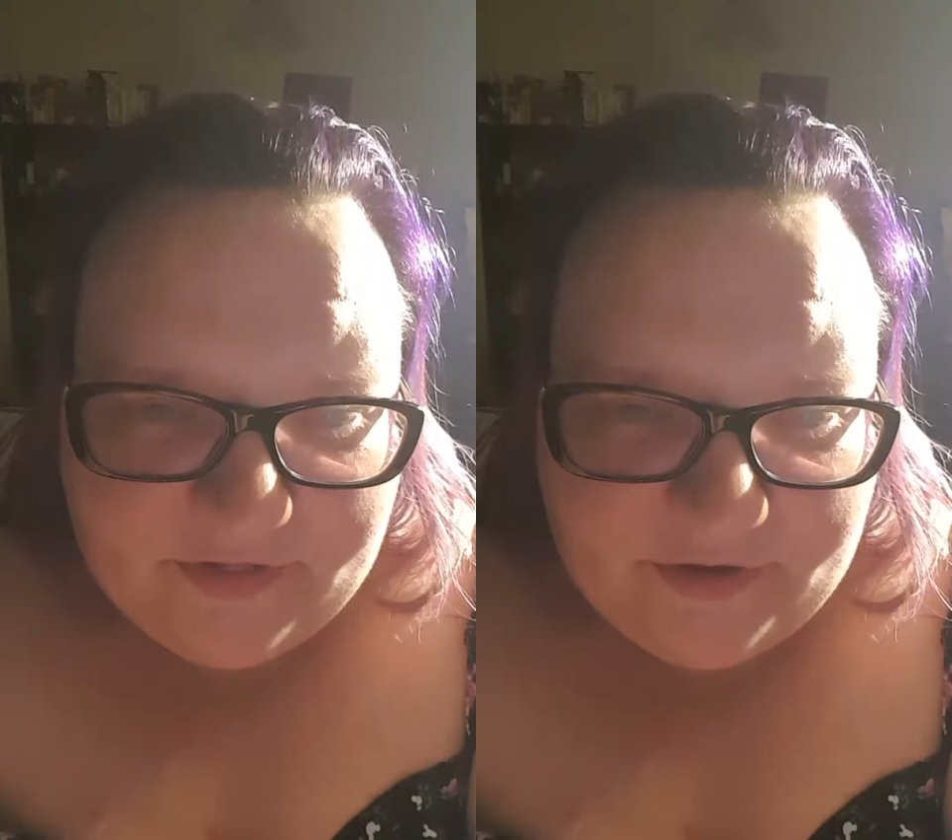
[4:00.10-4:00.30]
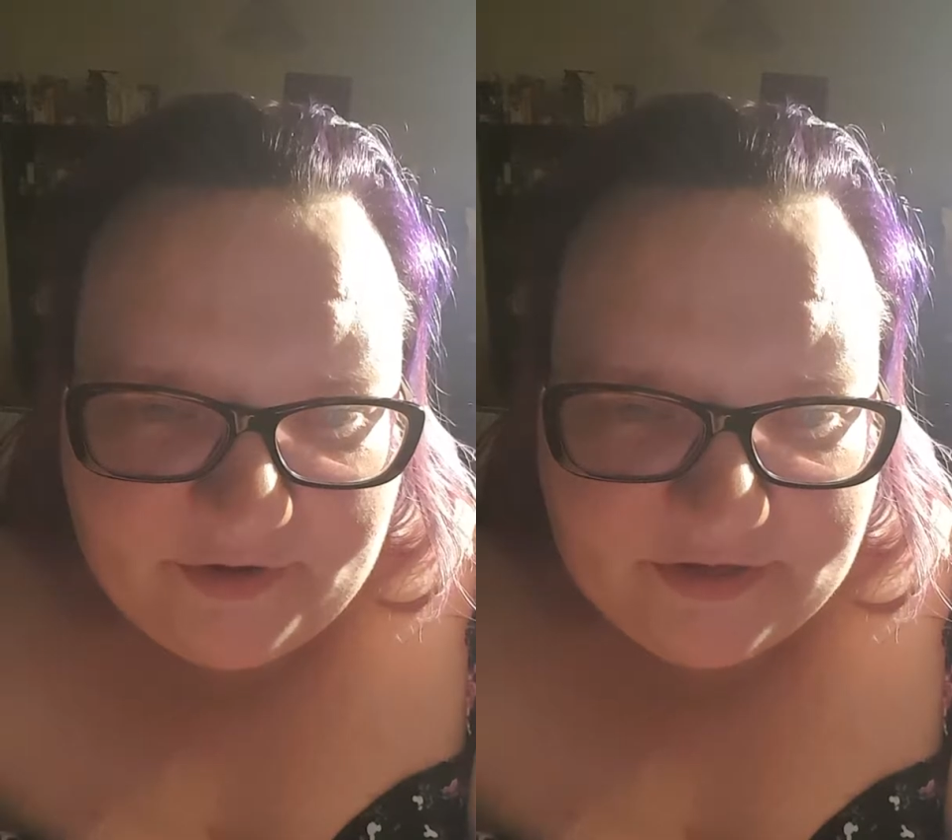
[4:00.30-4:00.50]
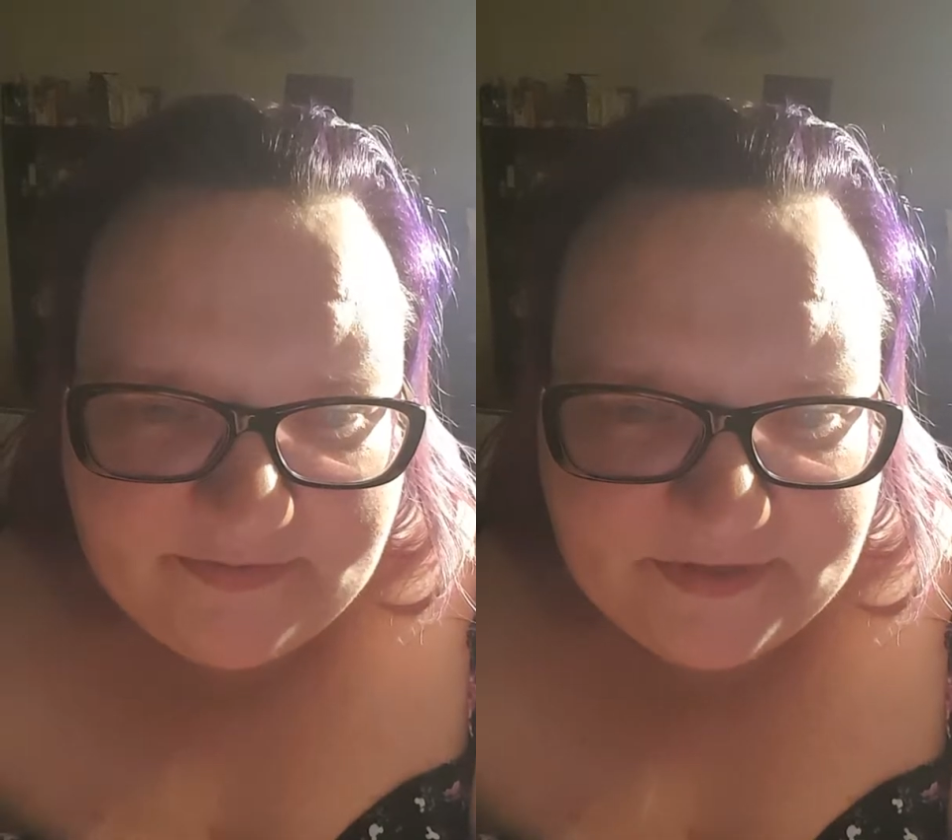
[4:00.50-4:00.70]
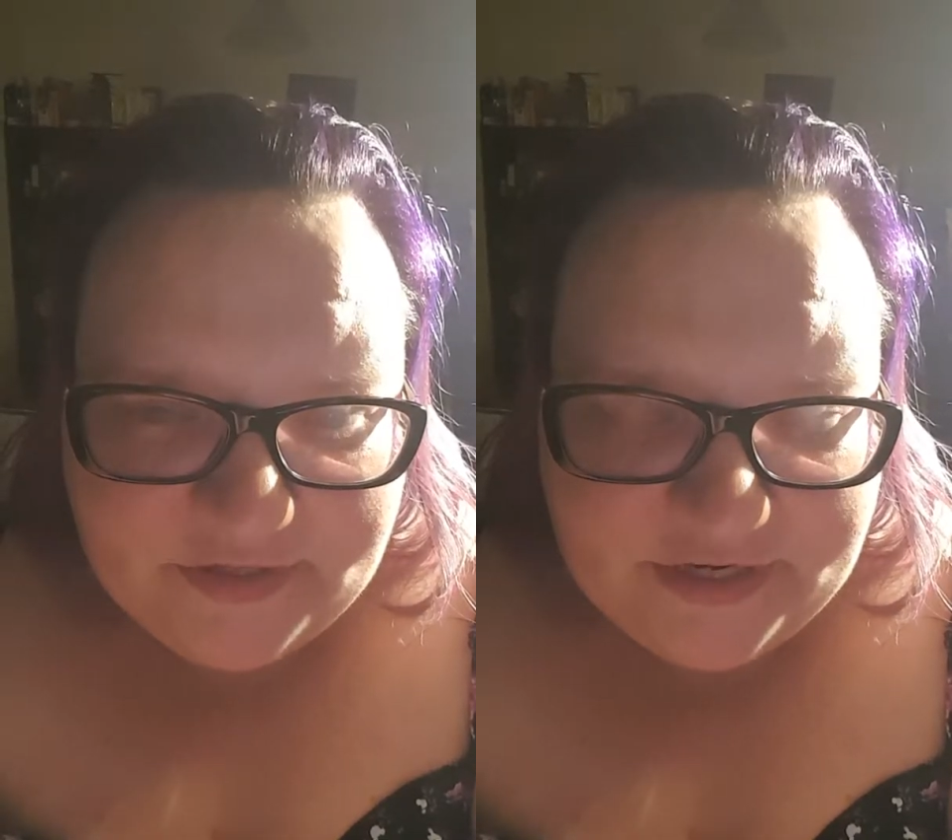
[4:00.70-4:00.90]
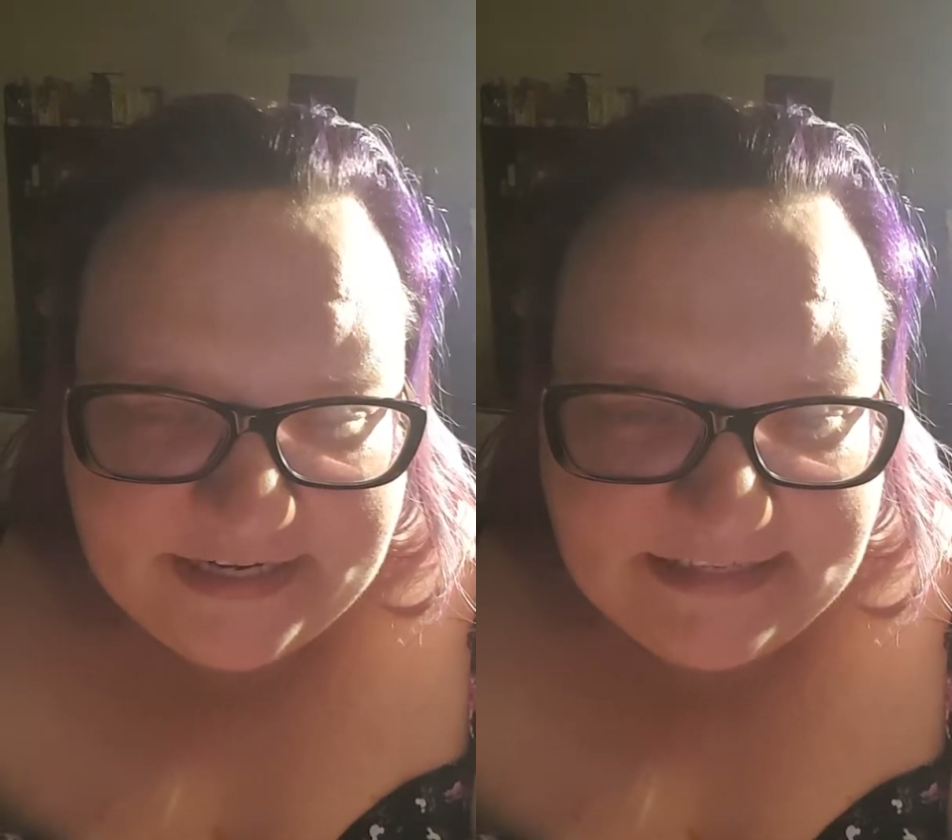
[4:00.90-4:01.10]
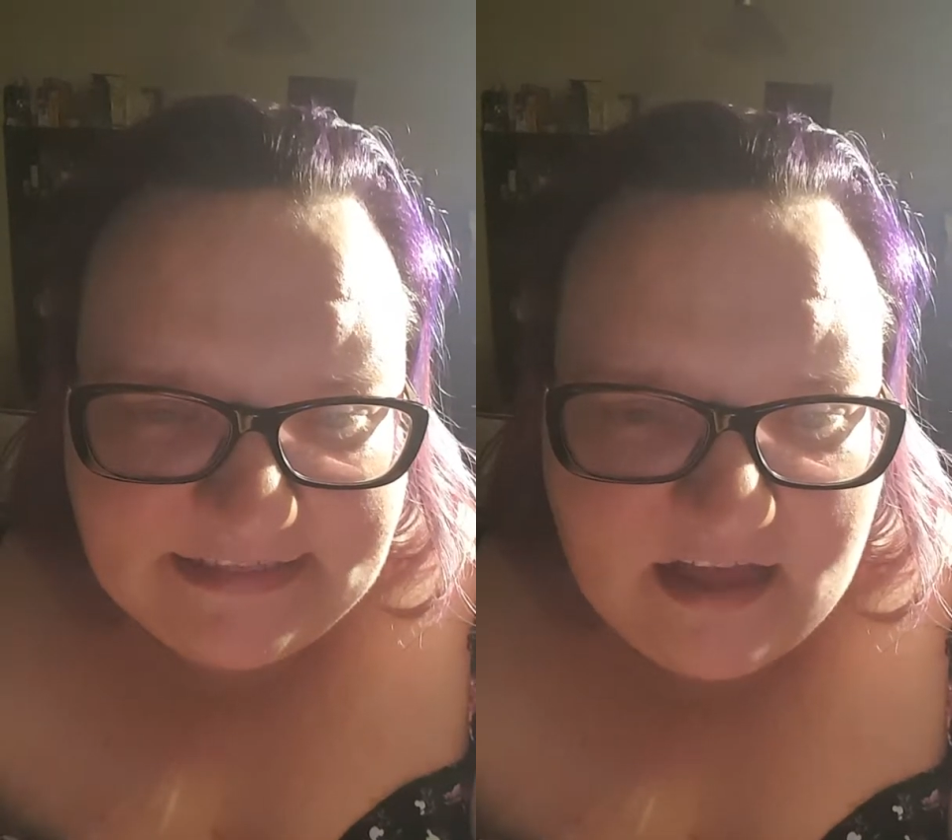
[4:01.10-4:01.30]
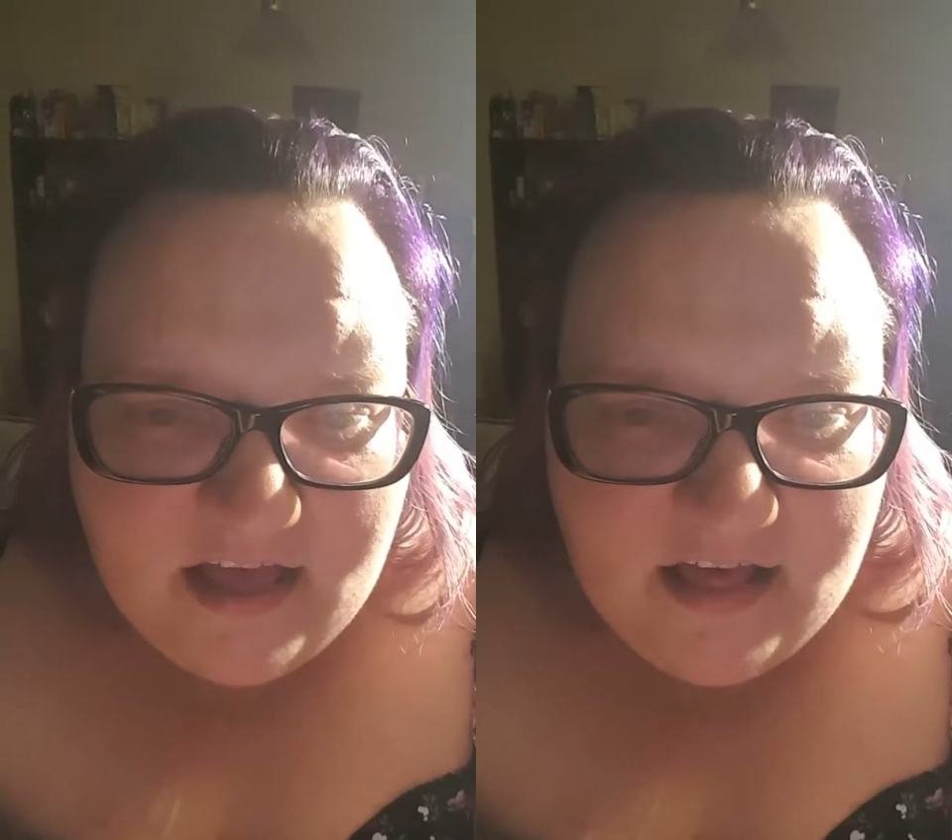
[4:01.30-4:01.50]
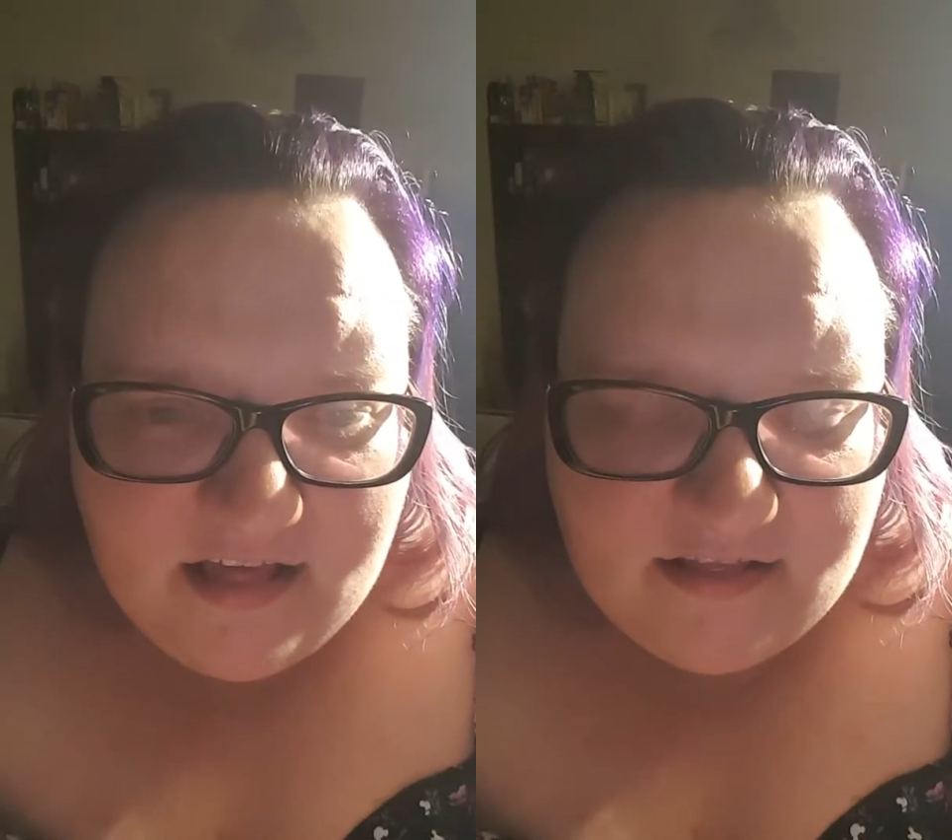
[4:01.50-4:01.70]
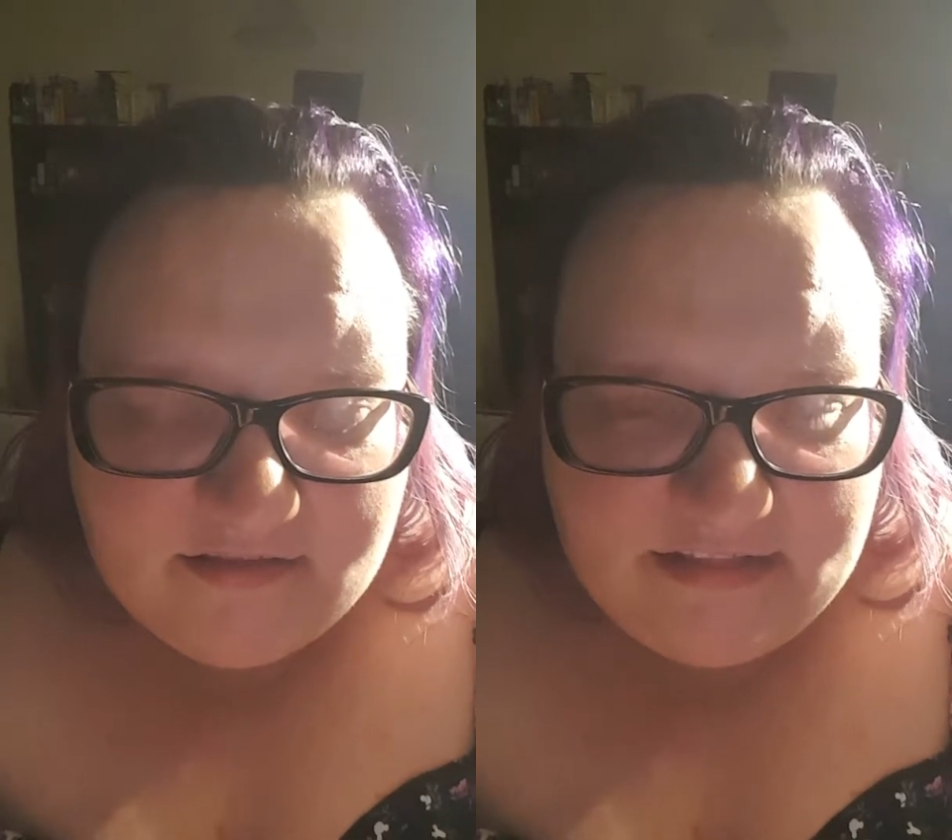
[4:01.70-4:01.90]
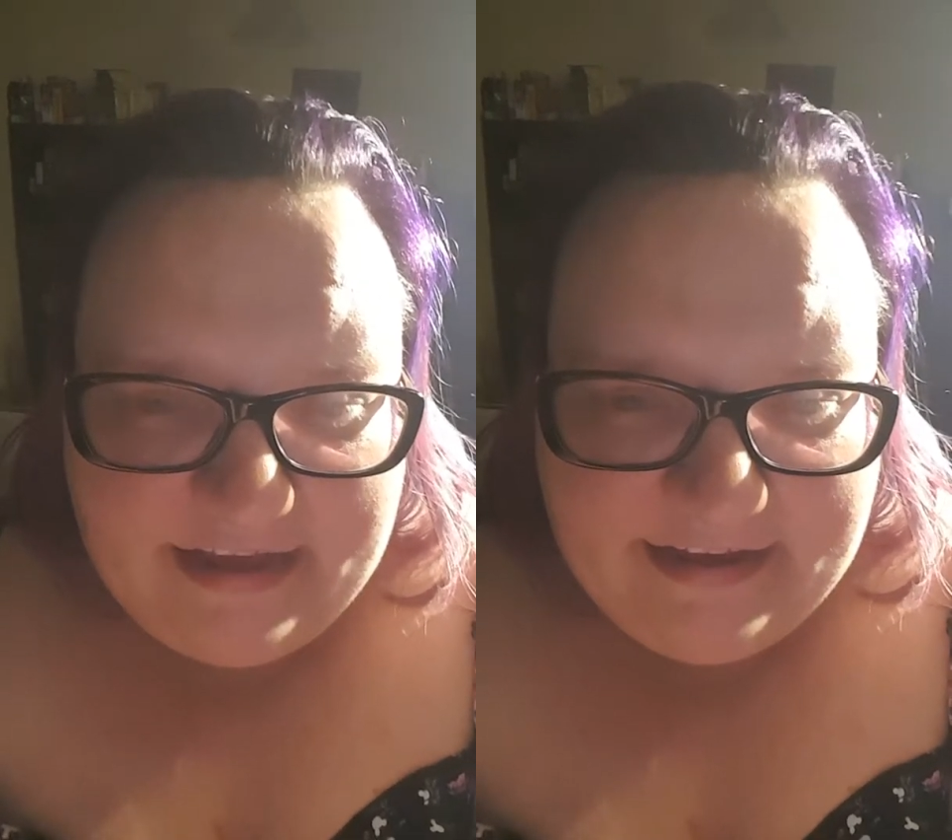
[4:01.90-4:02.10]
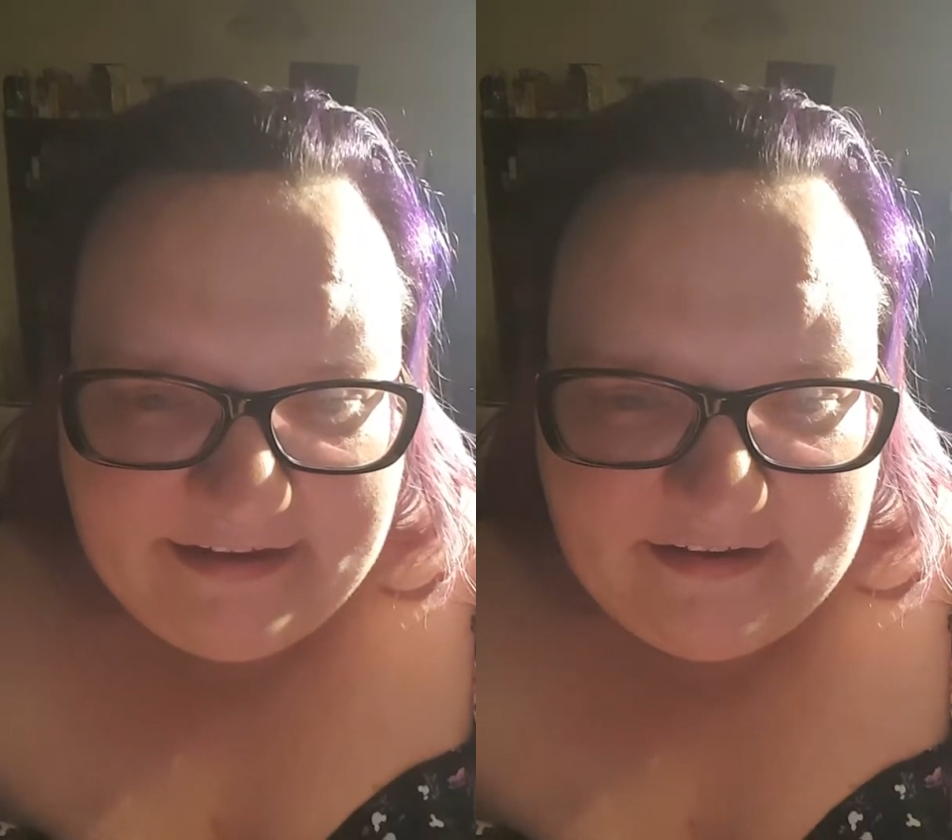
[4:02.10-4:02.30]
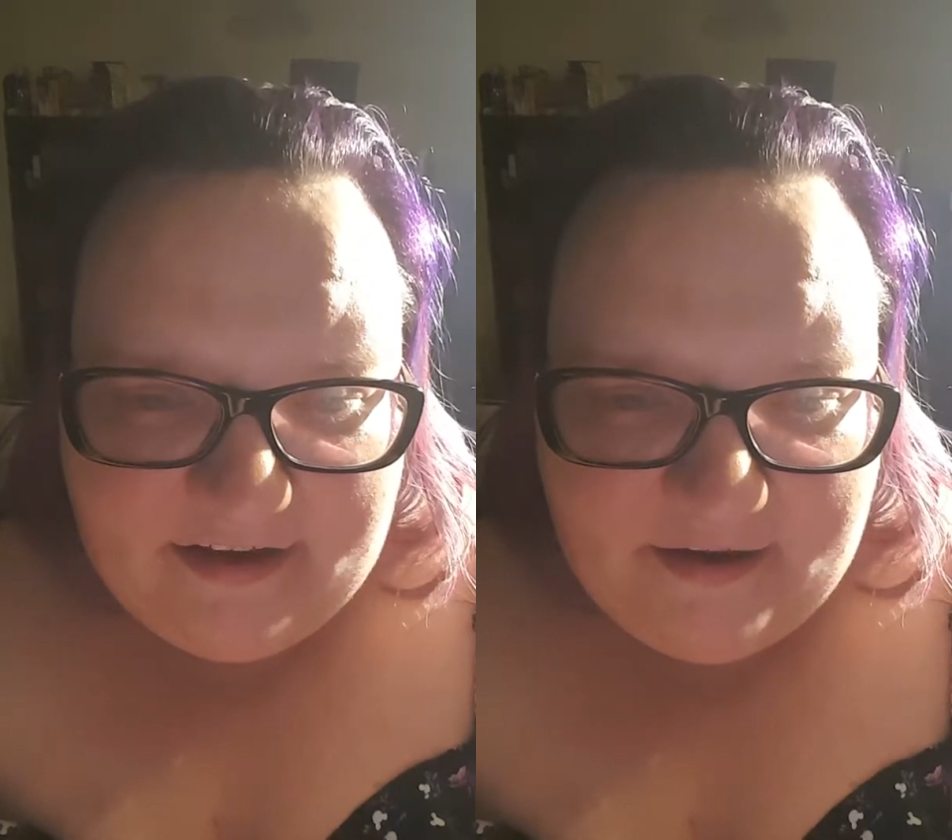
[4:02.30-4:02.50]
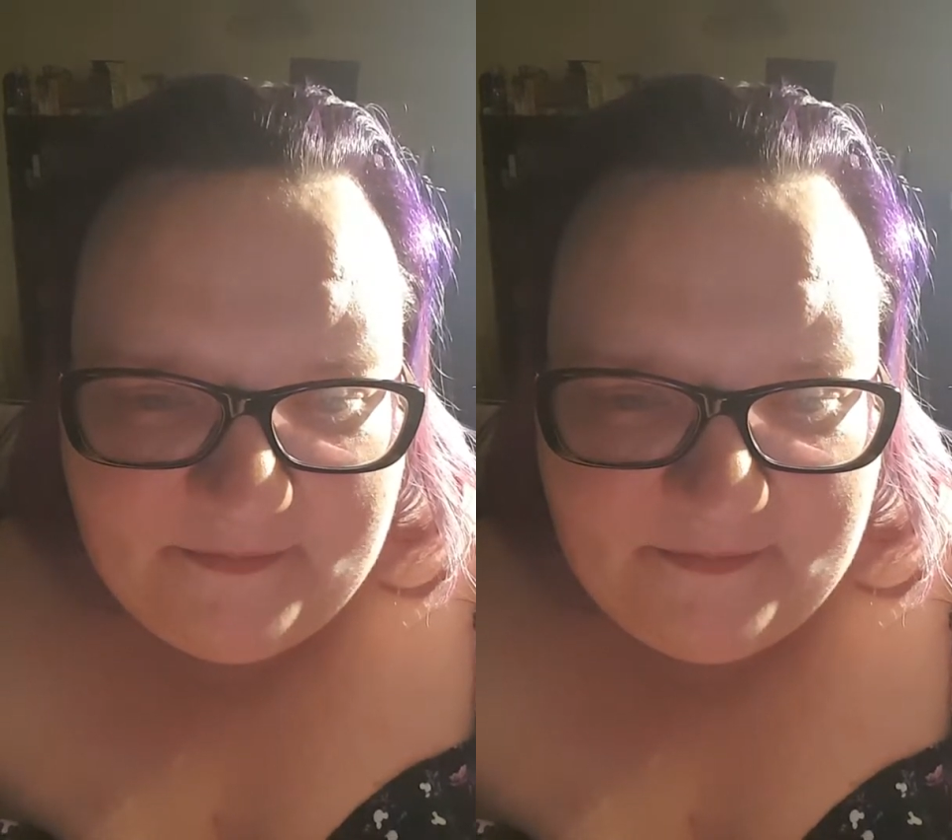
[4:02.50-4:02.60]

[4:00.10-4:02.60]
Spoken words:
their Christmas trees, like